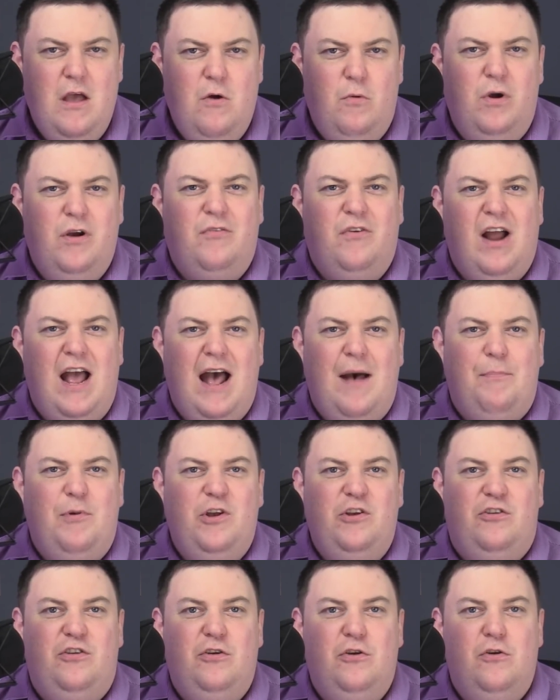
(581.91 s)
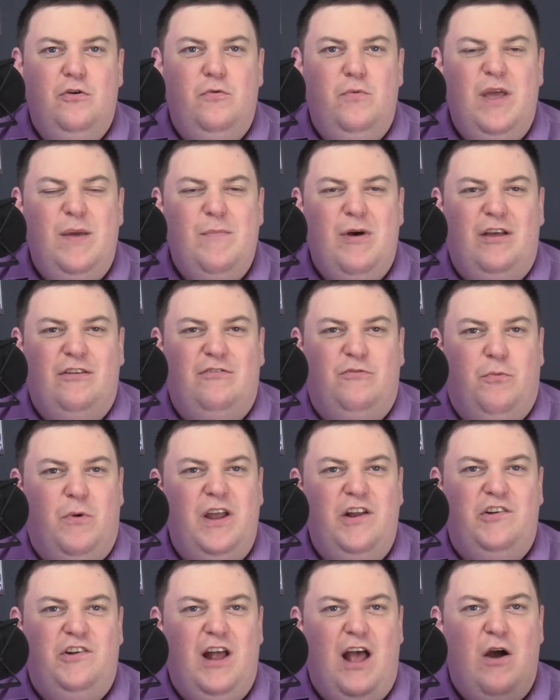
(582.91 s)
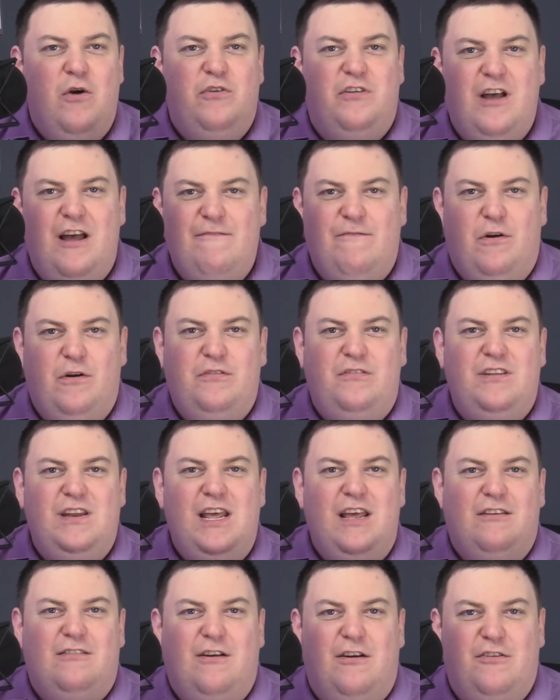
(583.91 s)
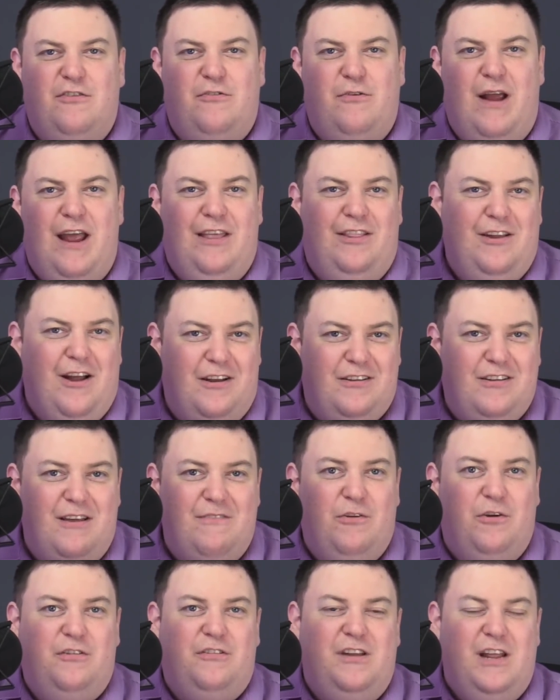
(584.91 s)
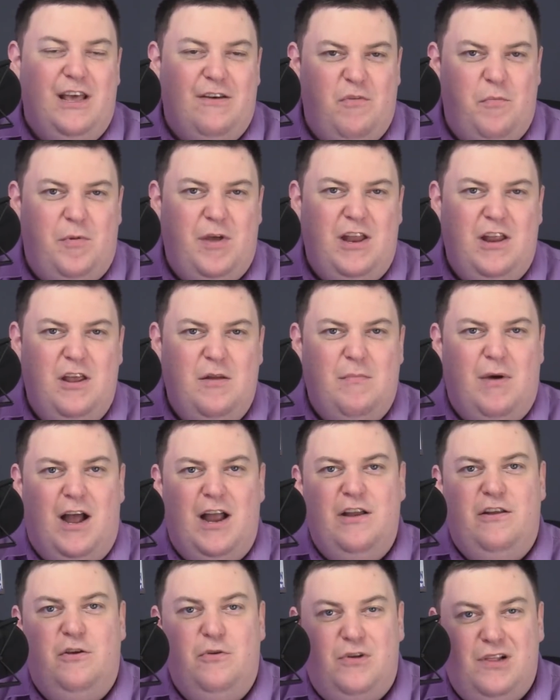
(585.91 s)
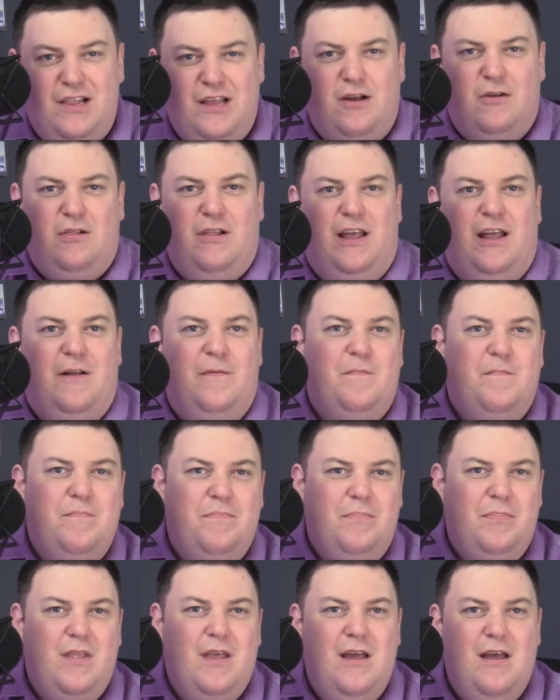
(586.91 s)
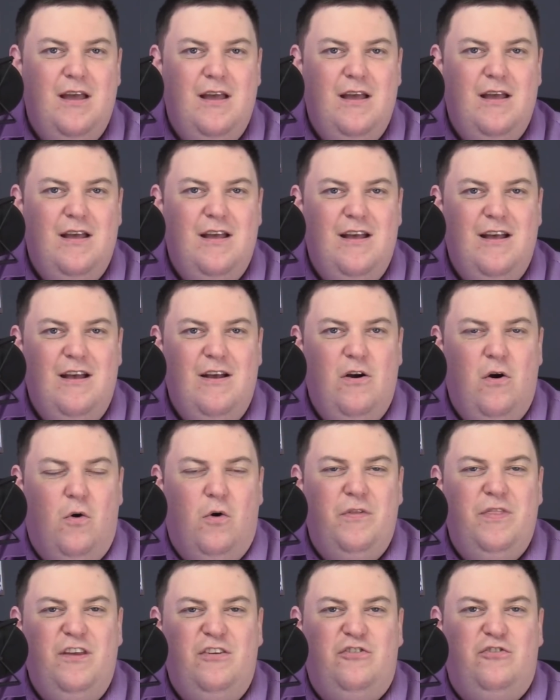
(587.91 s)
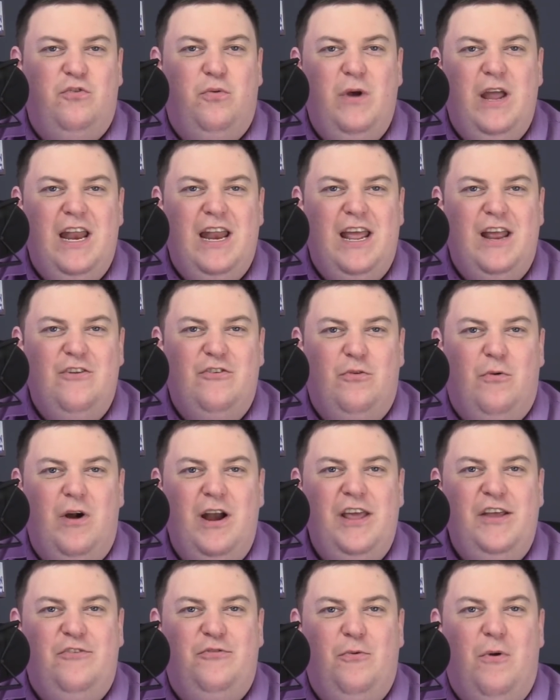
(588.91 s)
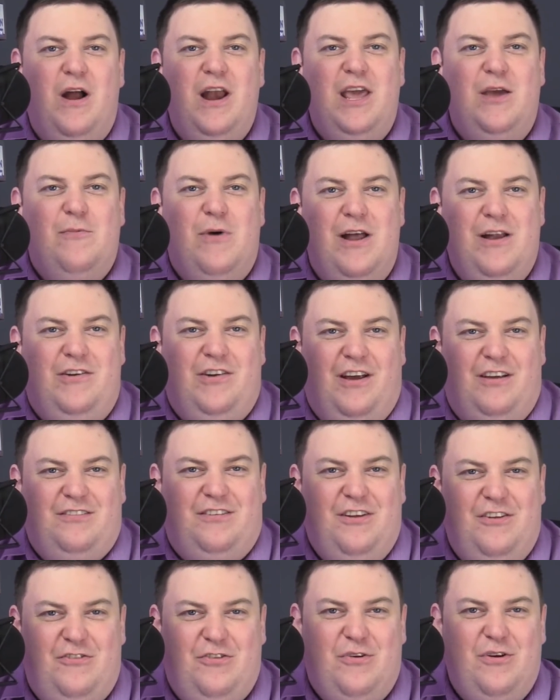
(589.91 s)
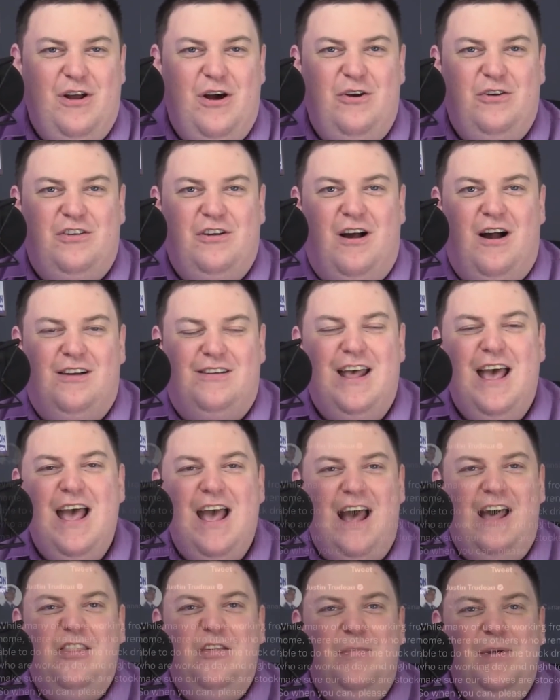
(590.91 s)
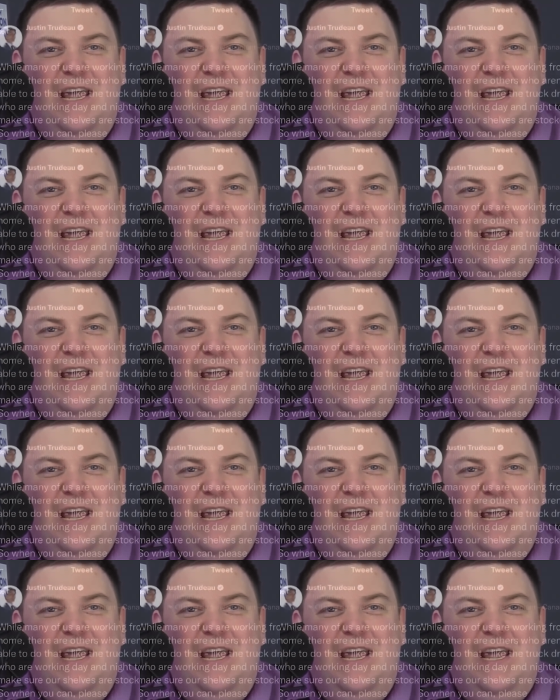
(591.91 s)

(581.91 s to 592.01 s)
Whatever happened to we must reach out, diversity is our strength, not diversity of opinion, mind you, clearly. Or this tweet in 2020 when Justin Trudeau talked at the